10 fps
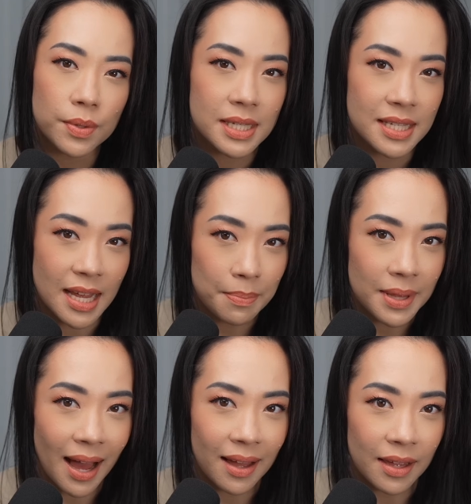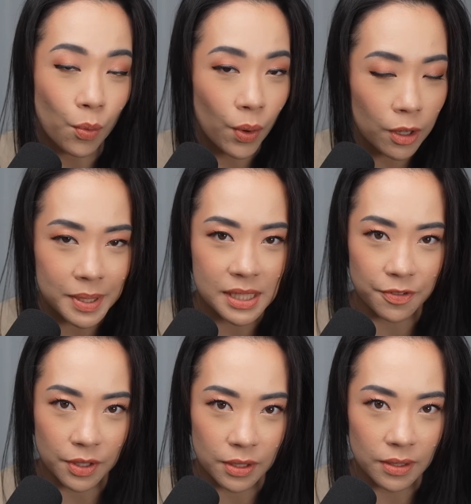you accept that it will be
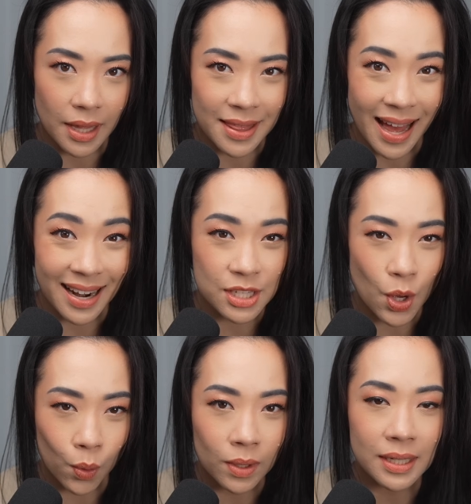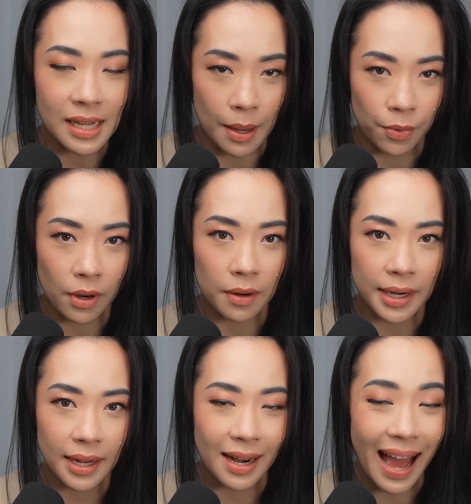difficult and that it's only
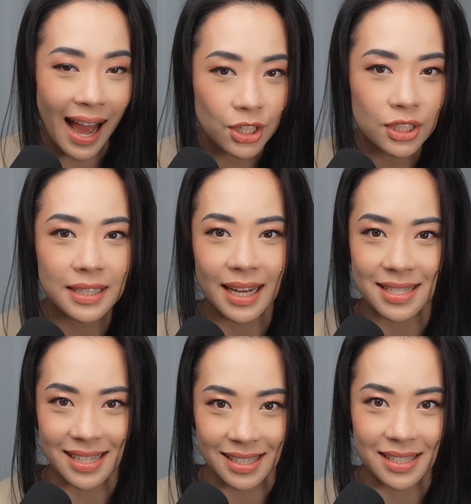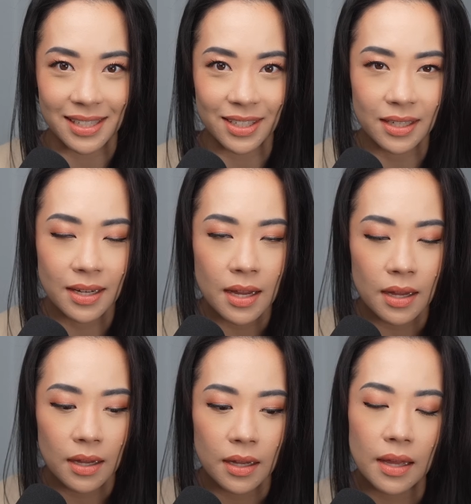temporary, it actually gets easier.
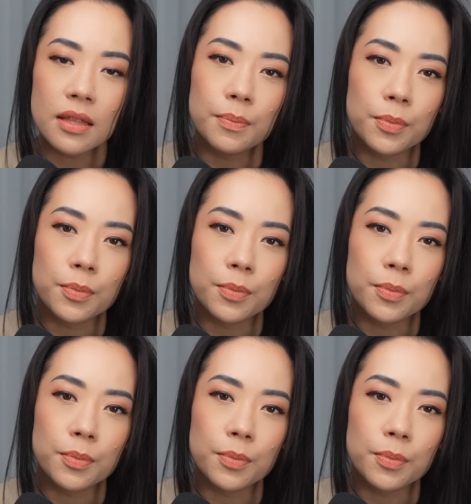In the